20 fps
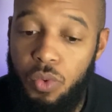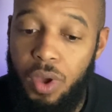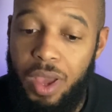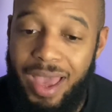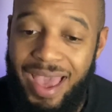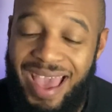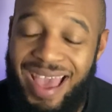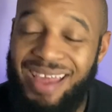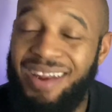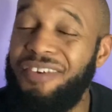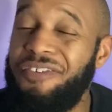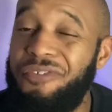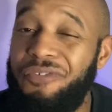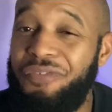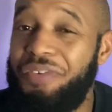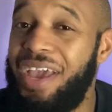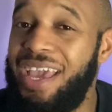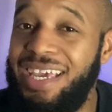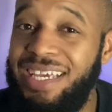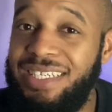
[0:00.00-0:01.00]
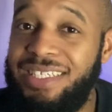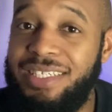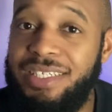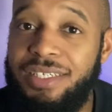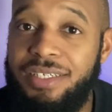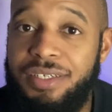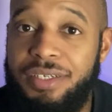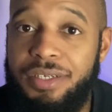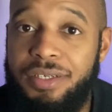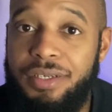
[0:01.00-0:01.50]
had a face,
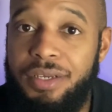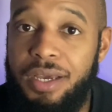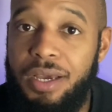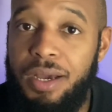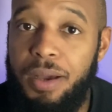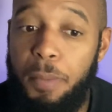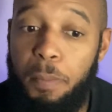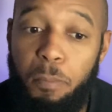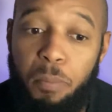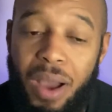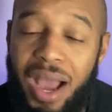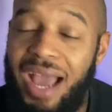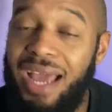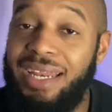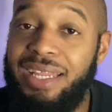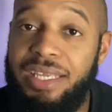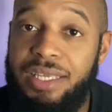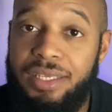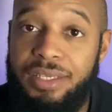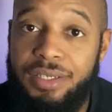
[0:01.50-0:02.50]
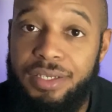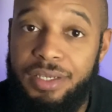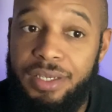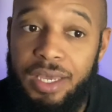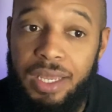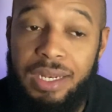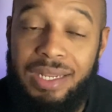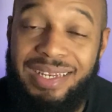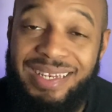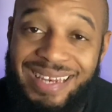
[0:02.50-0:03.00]
a body,
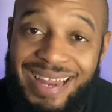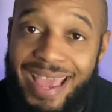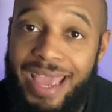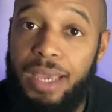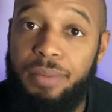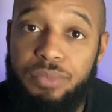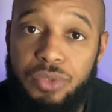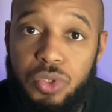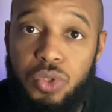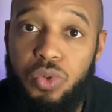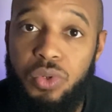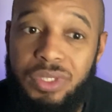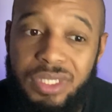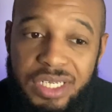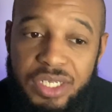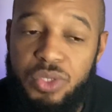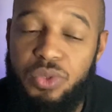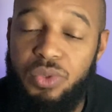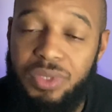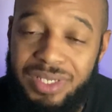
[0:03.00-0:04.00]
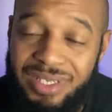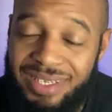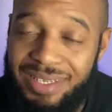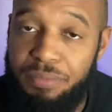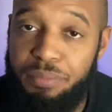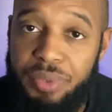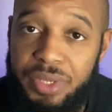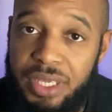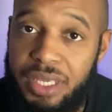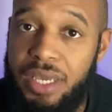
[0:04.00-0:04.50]
and a name to it, this would
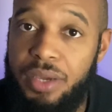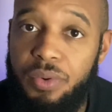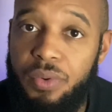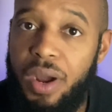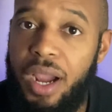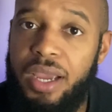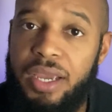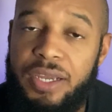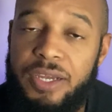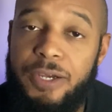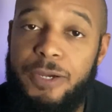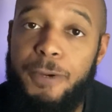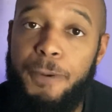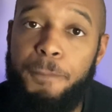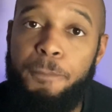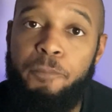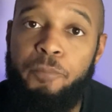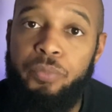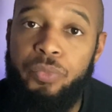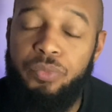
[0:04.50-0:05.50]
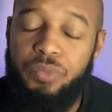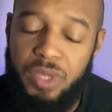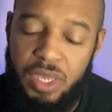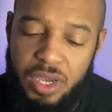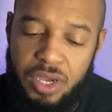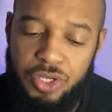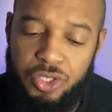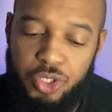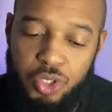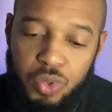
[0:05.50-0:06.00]
be it right here.
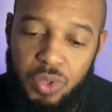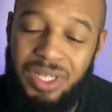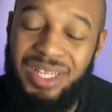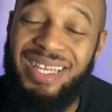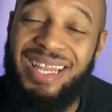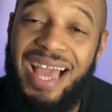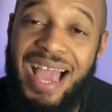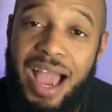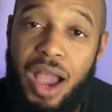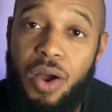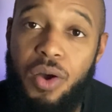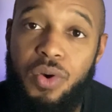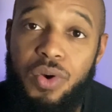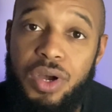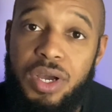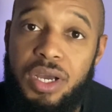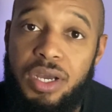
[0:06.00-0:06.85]
Because you allow